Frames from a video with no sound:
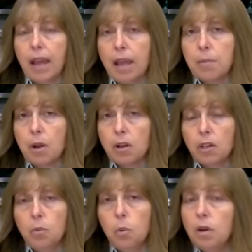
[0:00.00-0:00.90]
hamburger
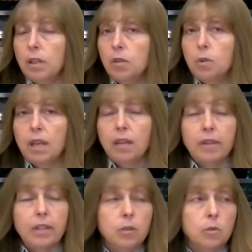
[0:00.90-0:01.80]
you want. You can
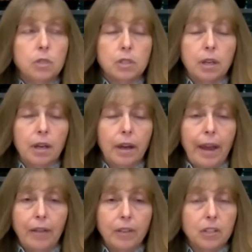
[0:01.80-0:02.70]
even use
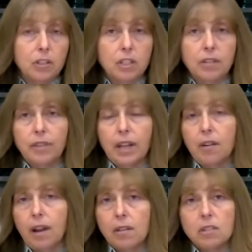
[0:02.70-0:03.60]
healthier stuff like
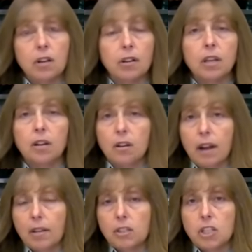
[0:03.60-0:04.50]
ground turkey or
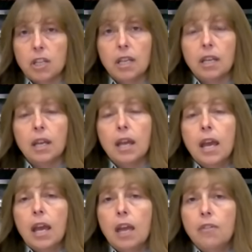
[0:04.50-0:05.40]
ground chicken
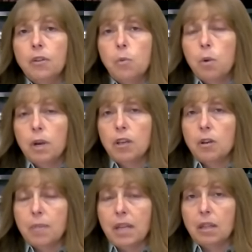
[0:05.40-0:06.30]
if you want in
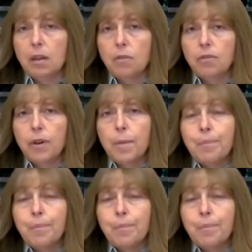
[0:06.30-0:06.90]
your meatloaf.